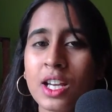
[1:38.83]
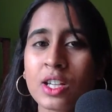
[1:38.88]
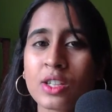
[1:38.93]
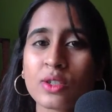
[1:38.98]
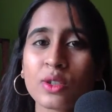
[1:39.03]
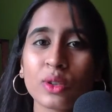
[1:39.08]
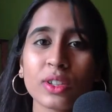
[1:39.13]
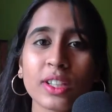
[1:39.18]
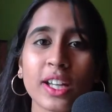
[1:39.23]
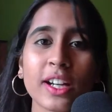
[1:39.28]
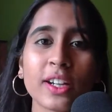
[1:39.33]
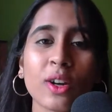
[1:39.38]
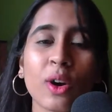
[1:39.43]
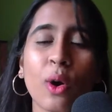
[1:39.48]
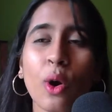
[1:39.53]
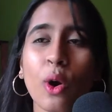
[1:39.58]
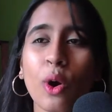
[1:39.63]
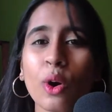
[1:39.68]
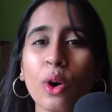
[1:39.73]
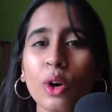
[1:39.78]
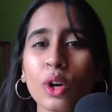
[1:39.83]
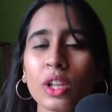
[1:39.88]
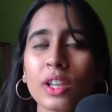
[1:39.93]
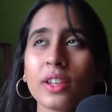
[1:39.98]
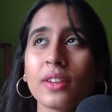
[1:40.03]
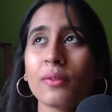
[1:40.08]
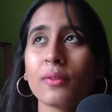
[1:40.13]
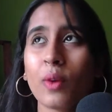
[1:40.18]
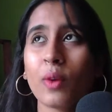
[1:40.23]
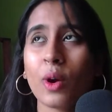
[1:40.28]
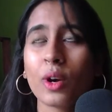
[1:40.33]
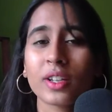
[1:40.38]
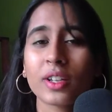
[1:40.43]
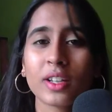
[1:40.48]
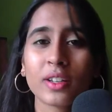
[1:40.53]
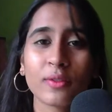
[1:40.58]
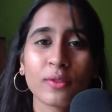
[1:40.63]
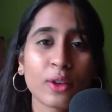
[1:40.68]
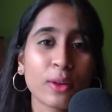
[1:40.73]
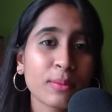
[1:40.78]
so that all the
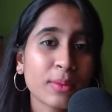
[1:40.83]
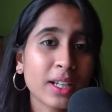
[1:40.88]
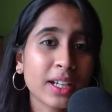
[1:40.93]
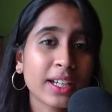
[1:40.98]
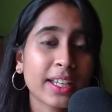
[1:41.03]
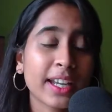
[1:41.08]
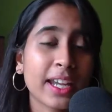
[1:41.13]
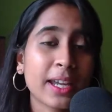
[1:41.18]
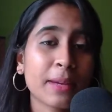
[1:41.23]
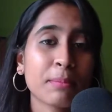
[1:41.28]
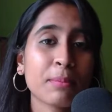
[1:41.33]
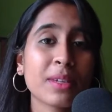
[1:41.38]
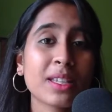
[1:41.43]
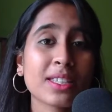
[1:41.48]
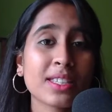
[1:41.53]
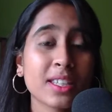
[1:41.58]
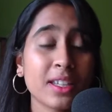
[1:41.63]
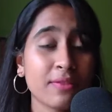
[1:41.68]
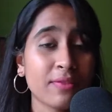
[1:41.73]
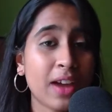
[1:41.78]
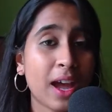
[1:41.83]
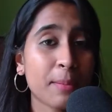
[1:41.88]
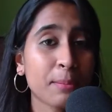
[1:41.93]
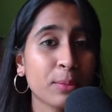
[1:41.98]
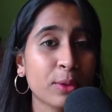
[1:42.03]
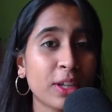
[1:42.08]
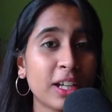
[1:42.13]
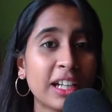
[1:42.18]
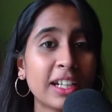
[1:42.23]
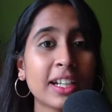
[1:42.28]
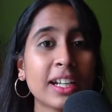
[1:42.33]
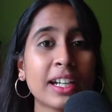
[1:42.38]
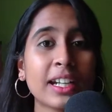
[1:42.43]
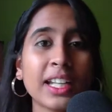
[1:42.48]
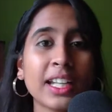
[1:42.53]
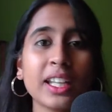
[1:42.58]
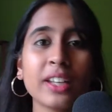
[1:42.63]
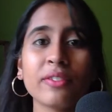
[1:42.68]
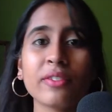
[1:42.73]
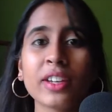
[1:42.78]
water from the grape is evaporated,
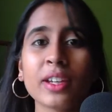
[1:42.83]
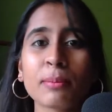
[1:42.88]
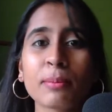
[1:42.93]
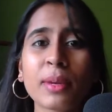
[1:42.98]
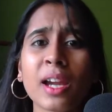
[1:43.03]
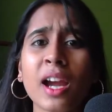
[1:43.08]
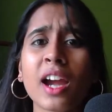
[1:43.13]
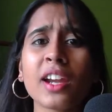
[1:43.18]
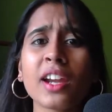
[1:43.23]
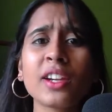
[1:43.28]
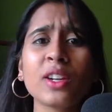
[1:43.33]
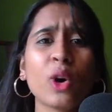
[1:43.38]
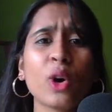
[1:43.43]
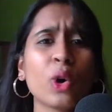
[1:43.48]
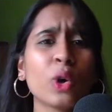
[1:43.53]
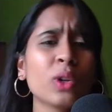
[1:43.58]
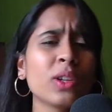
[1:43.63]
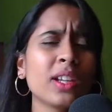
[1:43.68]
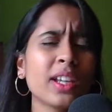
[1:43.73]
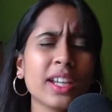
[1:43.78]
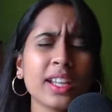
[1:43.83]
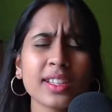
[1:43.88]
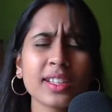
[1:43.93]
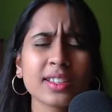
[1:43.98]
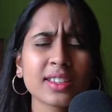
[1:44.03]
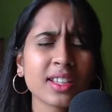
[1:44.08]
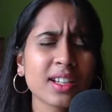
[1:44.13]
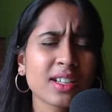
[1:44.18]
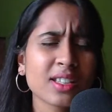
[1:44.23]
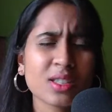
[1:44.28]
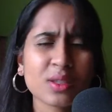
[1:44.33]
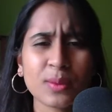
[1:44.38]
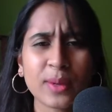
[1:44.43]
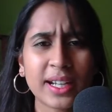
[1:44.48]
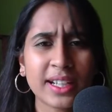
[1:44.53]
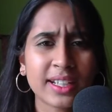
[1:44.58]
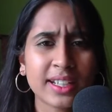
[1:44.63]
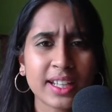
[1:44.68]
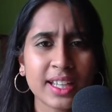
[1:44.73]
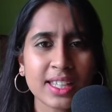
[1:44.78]
leaving behind only the
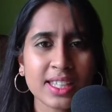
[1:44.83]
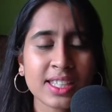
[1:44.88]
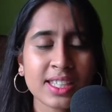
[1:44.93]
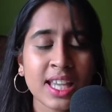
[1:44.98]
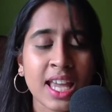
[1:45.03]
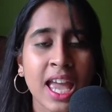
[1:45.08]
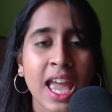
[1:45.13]
sweetness.